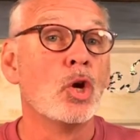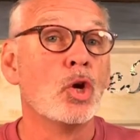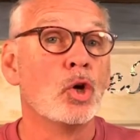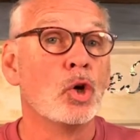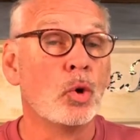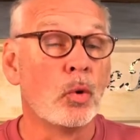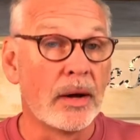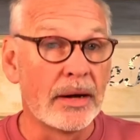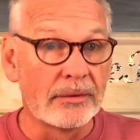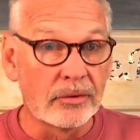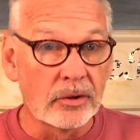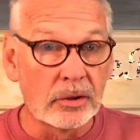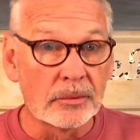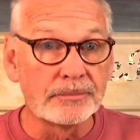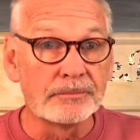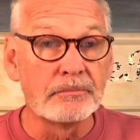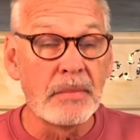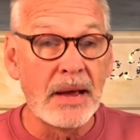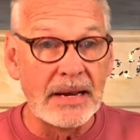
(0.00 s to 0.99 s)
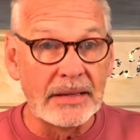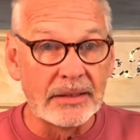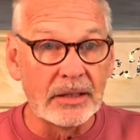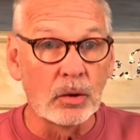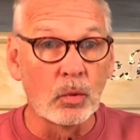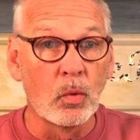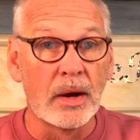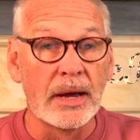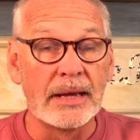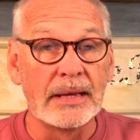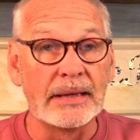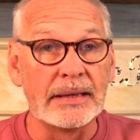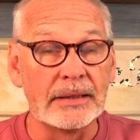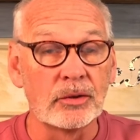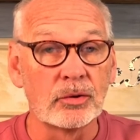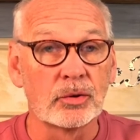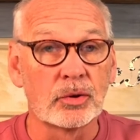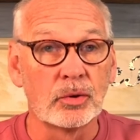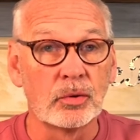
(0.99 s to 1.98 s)
whoever made their way
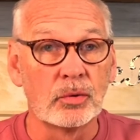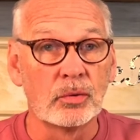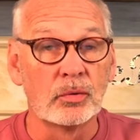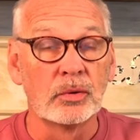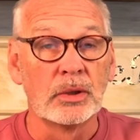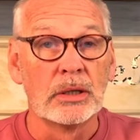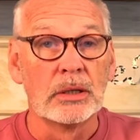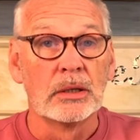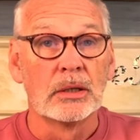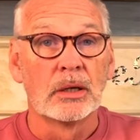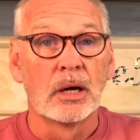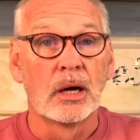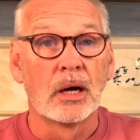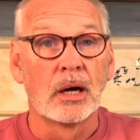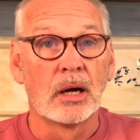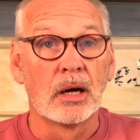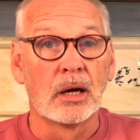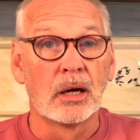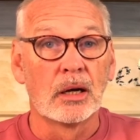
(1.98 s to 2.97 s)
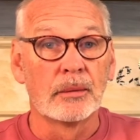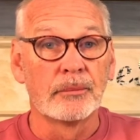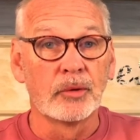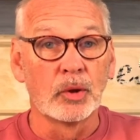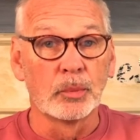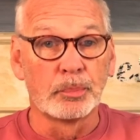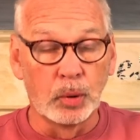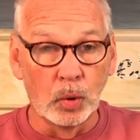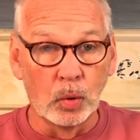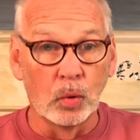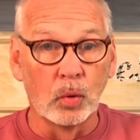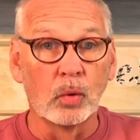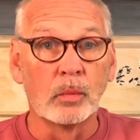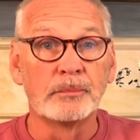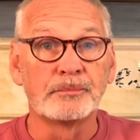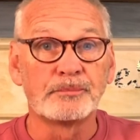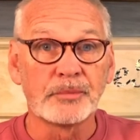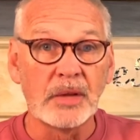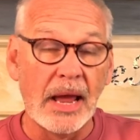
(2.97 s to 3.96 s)
into the
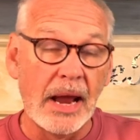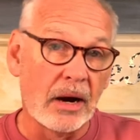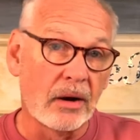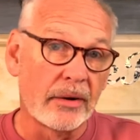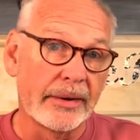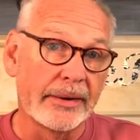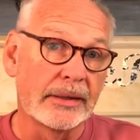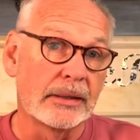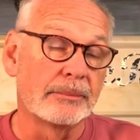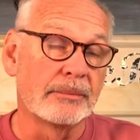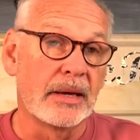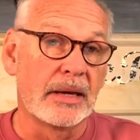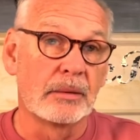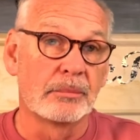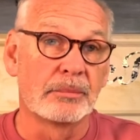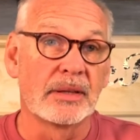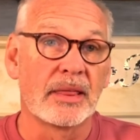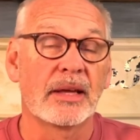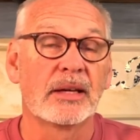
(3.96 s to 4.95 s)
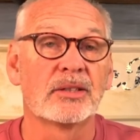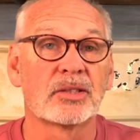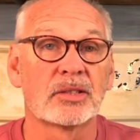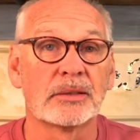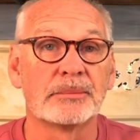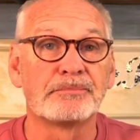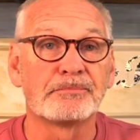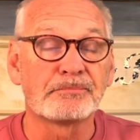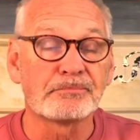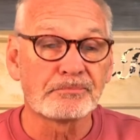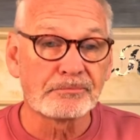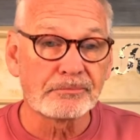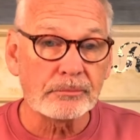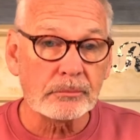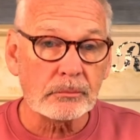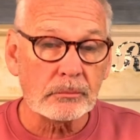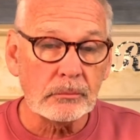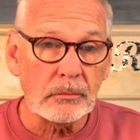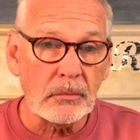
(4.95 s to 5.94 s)
pool area at Bethesda
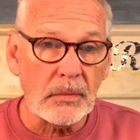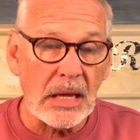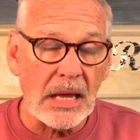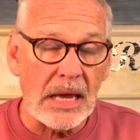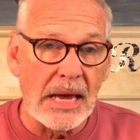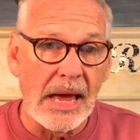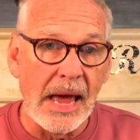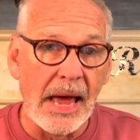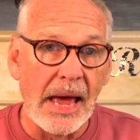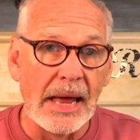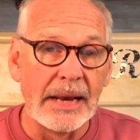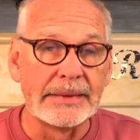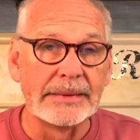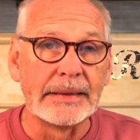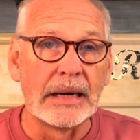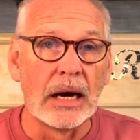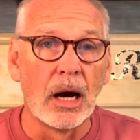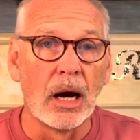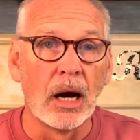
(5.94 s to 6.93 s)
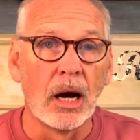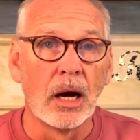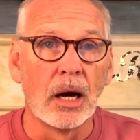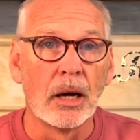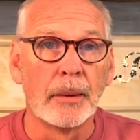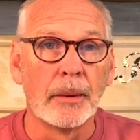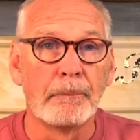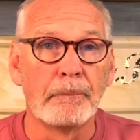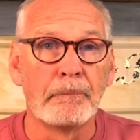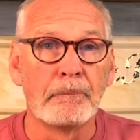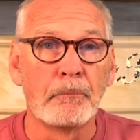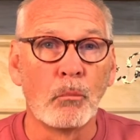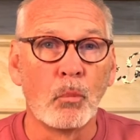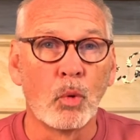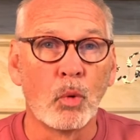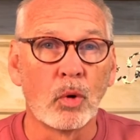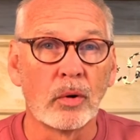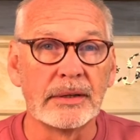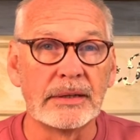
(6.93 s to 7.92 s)
and
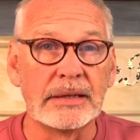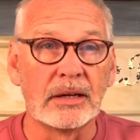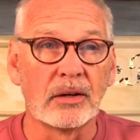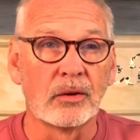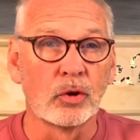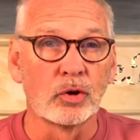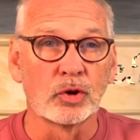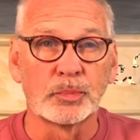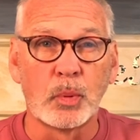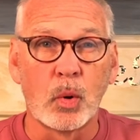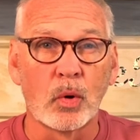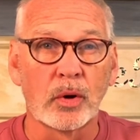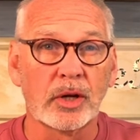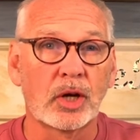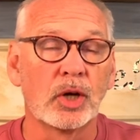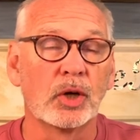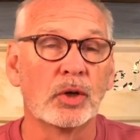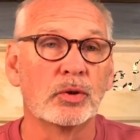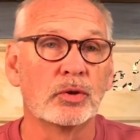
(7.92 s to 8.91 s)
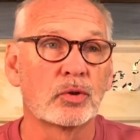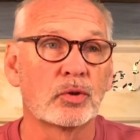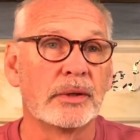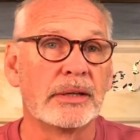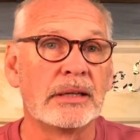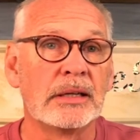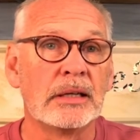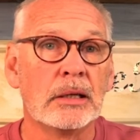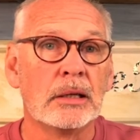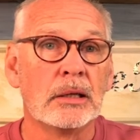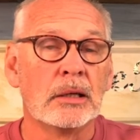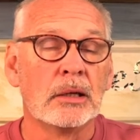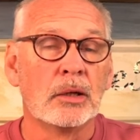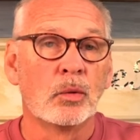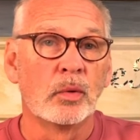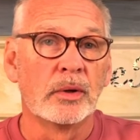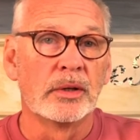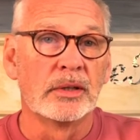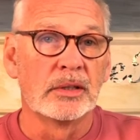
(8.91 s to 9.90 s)
were near those porticos
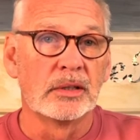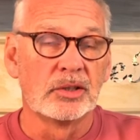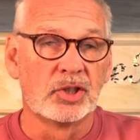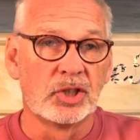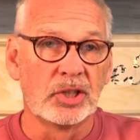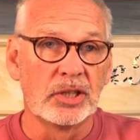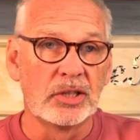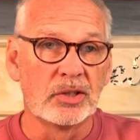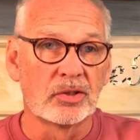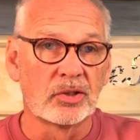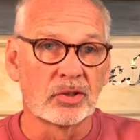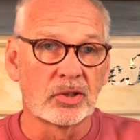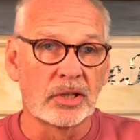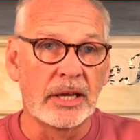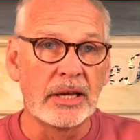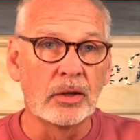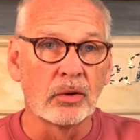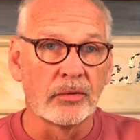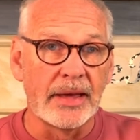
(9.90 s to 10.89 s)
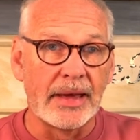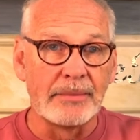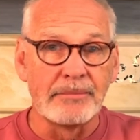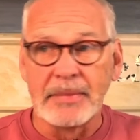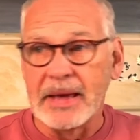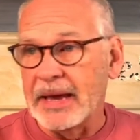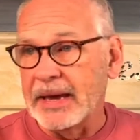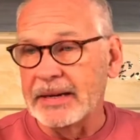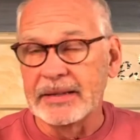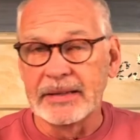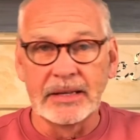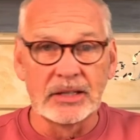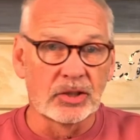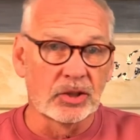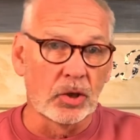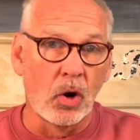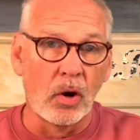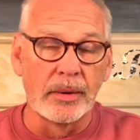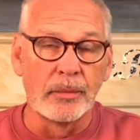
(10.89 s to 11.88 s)
when Jesus healed that man, and they
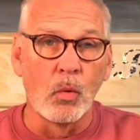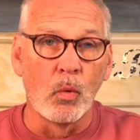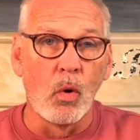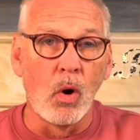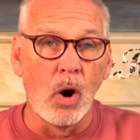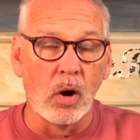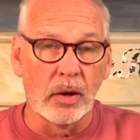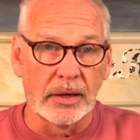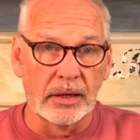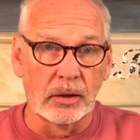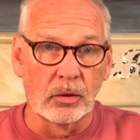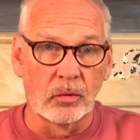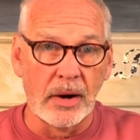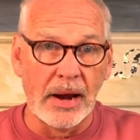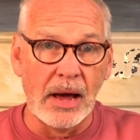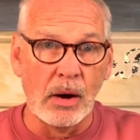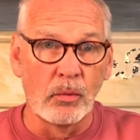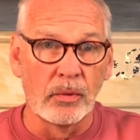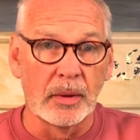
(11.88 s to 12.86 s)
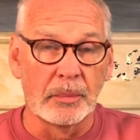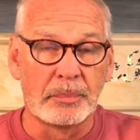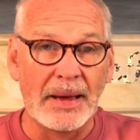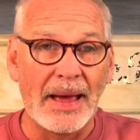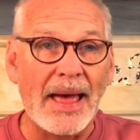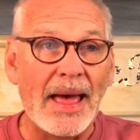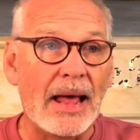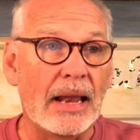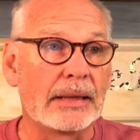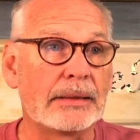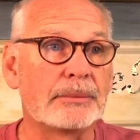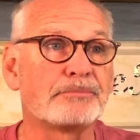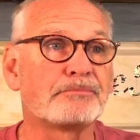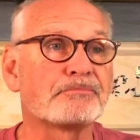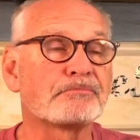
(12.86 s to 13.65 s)
saw him walking around with a pallet.